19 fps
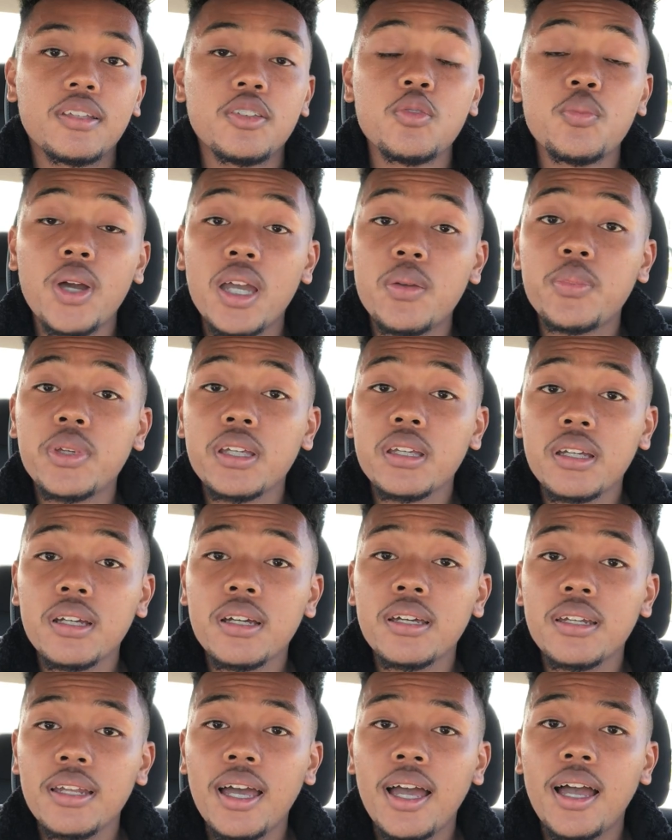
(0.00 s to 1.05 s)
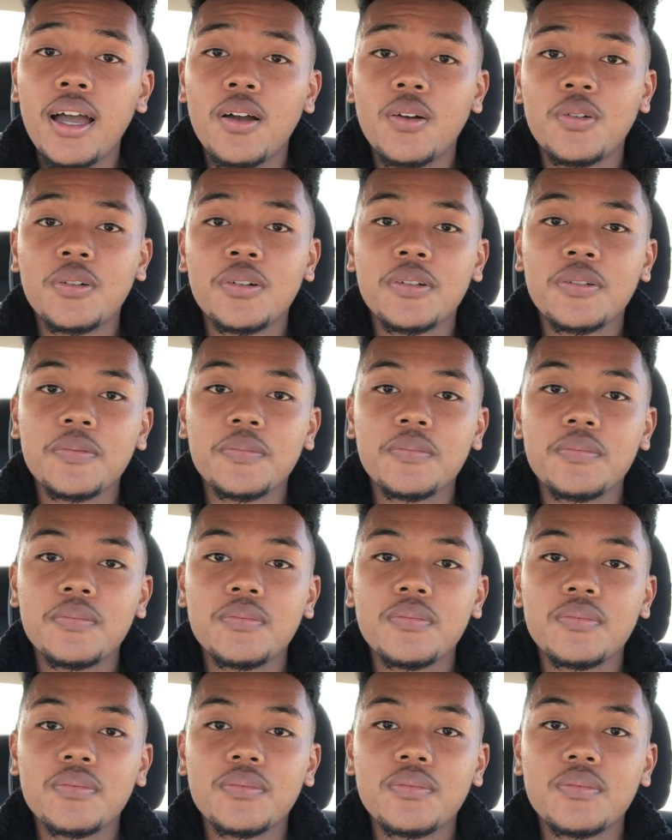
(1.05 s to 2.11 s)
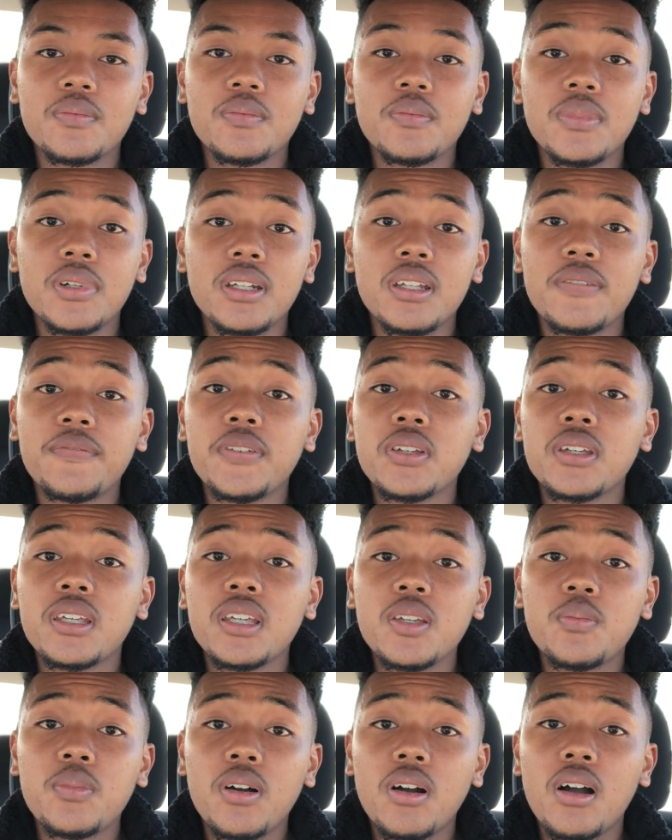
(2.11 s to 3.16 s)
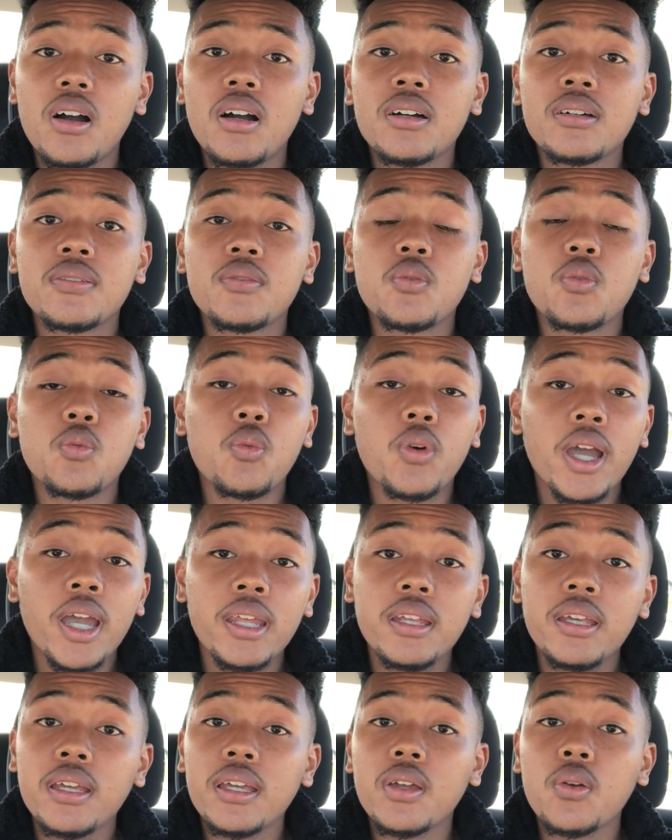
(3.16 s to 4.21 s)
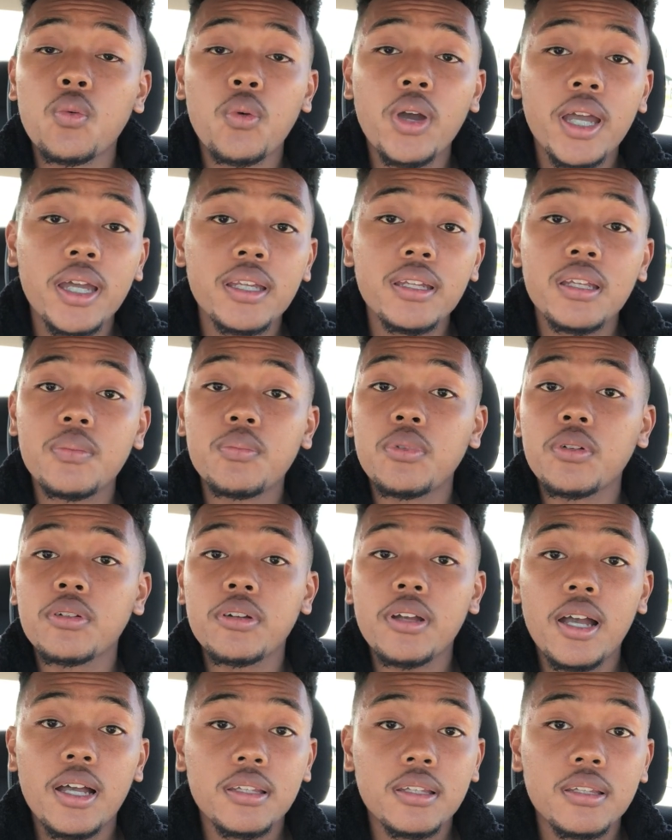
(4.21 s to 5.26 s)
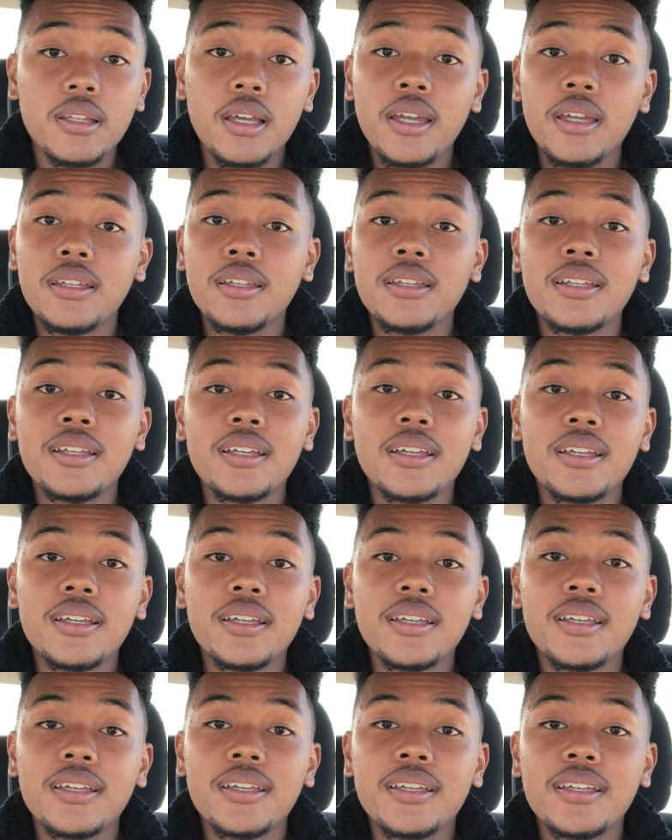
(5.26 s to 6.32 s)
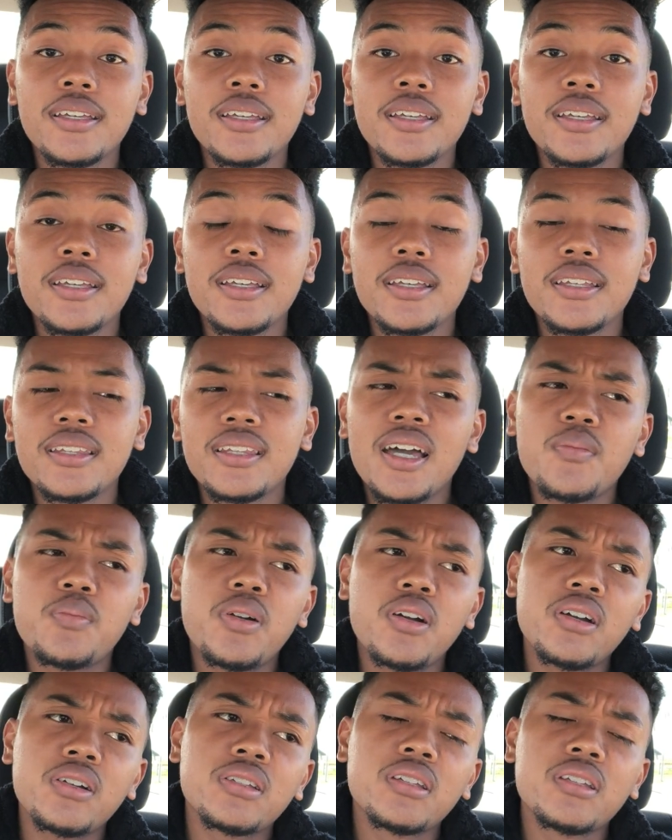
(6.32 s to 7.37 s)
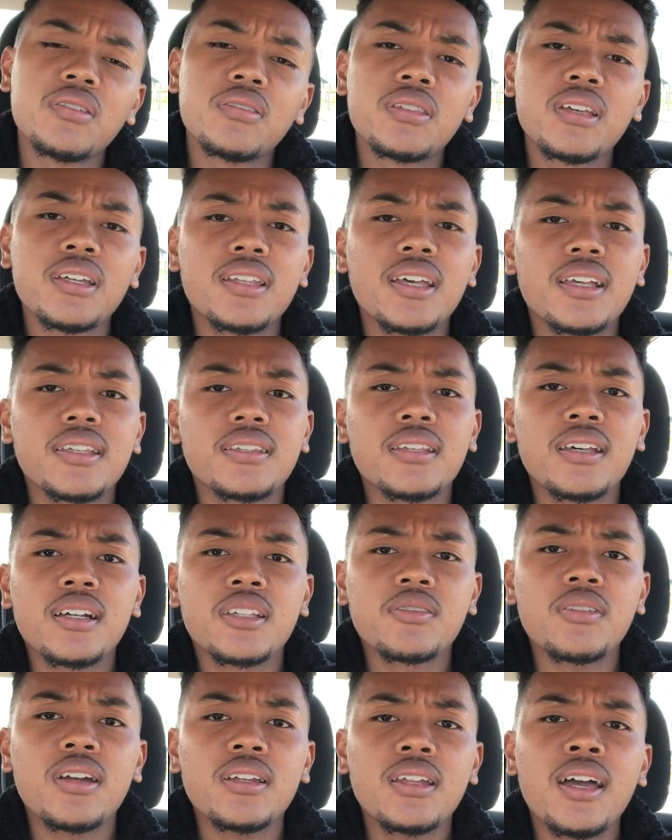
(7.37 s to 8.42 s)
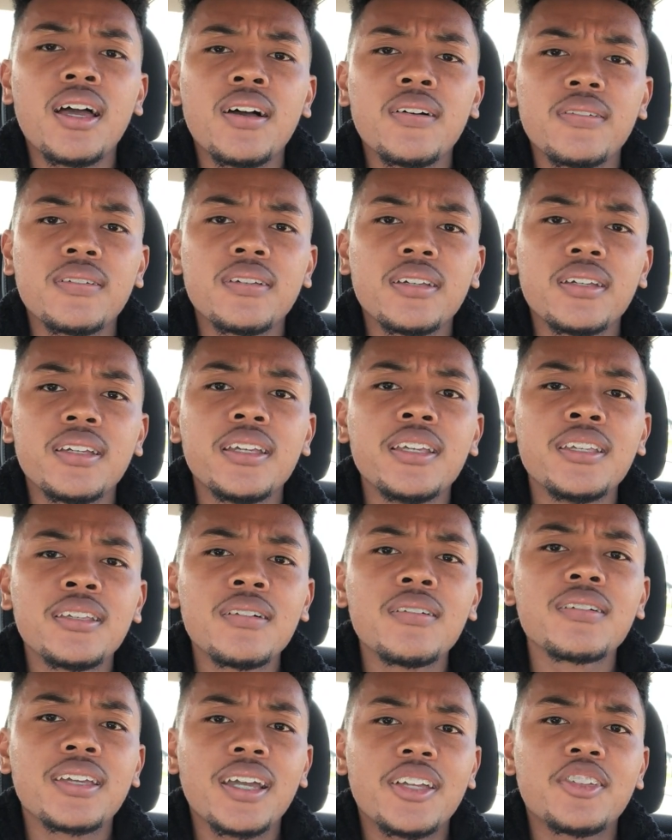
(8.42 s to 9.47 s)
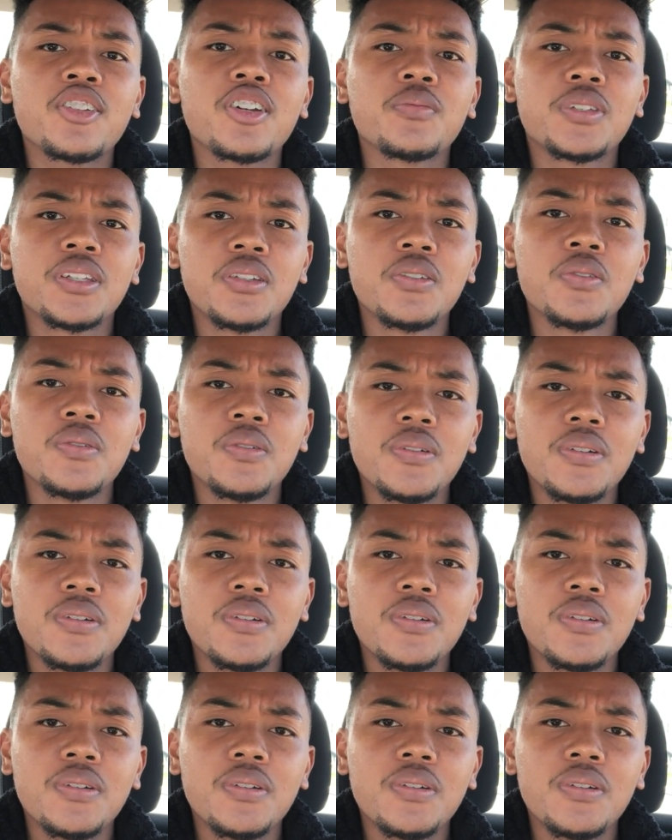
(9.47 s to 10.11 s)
You may be good now. But if you keep on waiting and procrastinating, that person you think that sucks right now, he's going to catch up to